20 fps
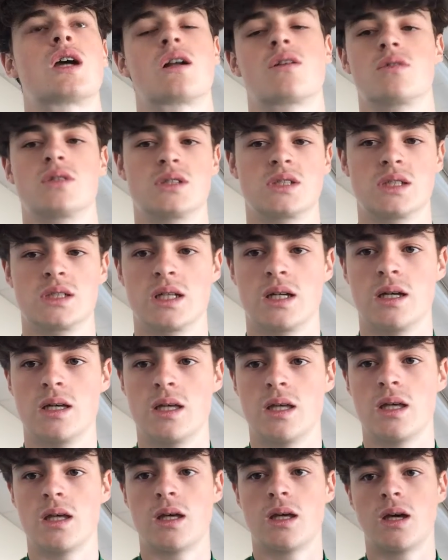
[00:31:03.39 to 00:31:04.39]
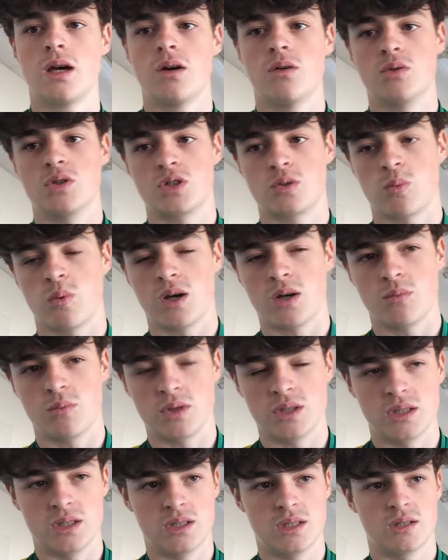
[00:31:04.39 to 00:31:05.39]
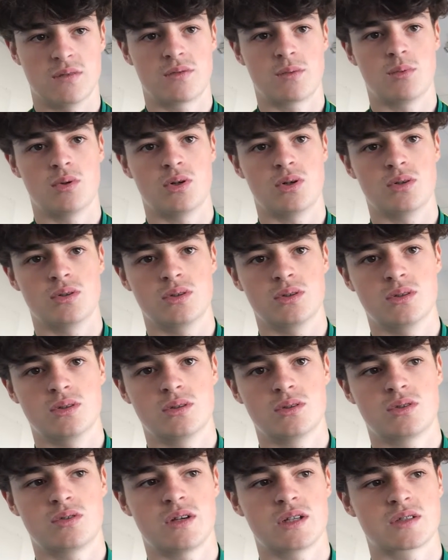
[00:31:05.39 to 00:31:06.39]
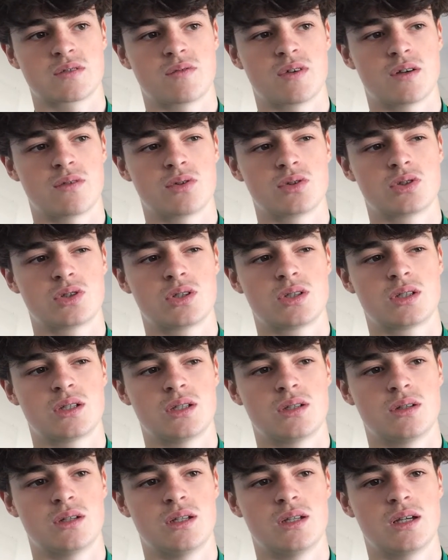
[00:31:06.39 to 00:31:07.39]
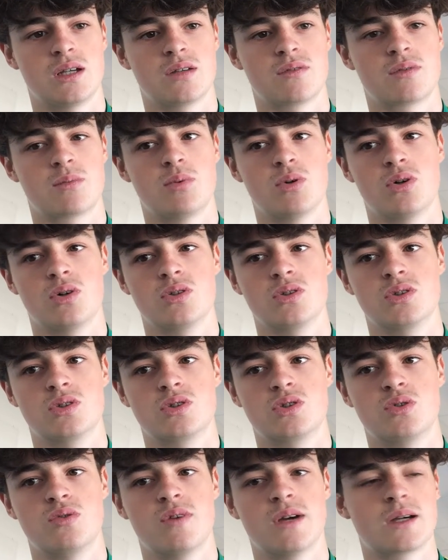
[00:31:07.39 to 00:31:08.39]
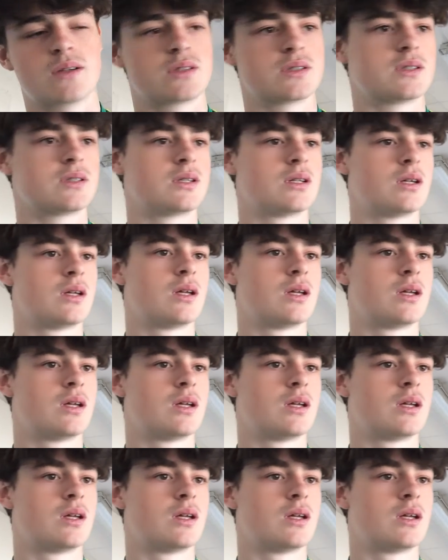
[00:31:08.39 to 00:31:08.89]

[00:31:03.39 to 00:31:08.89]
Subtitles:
calories a day, which is why we have to put on 2,500 and they have to put on 2,000